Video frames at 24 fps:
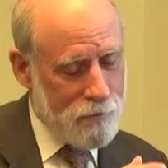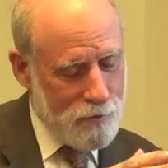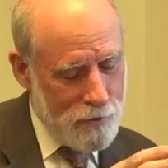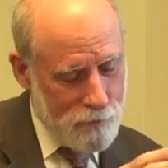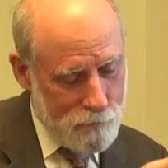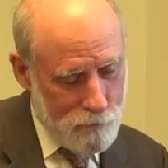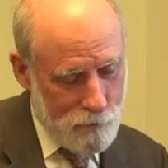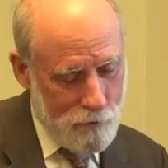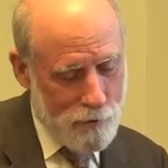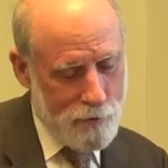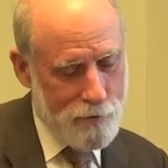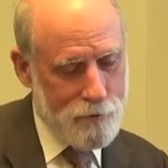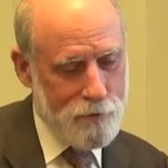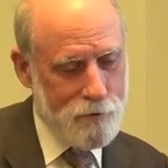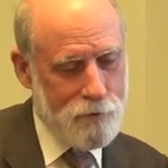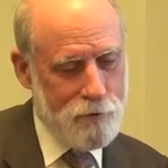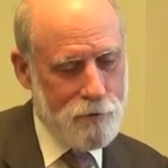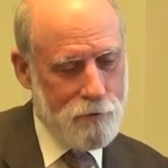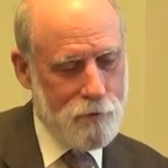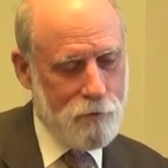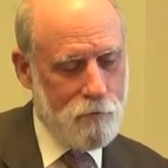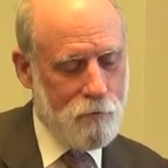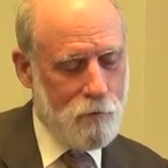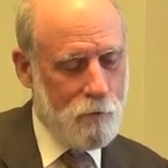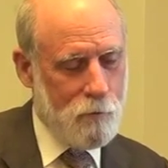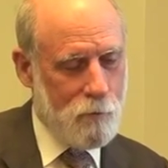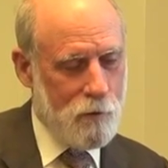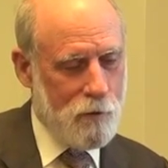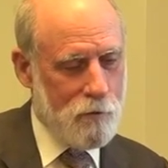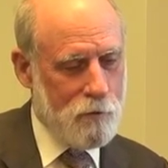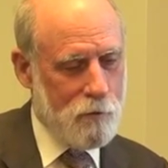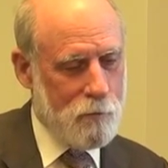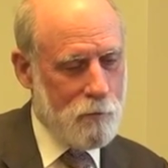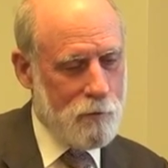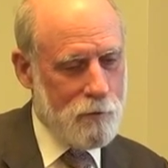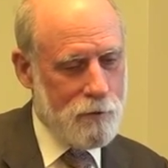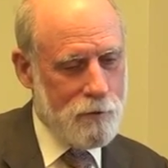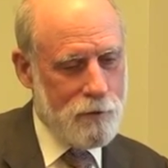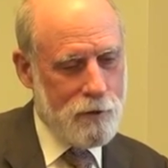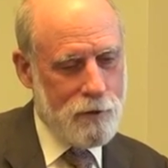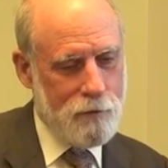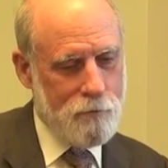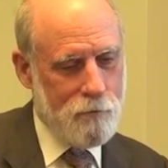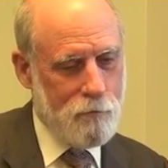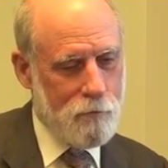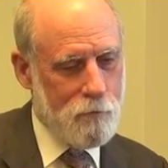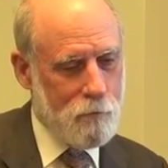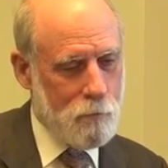Steve Crocker took the
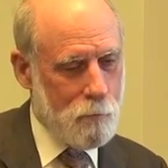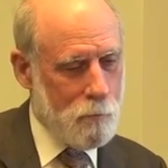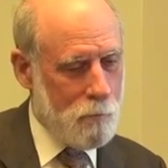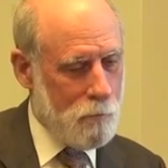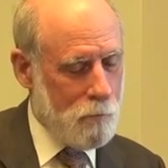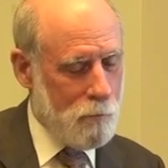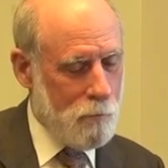responsibility for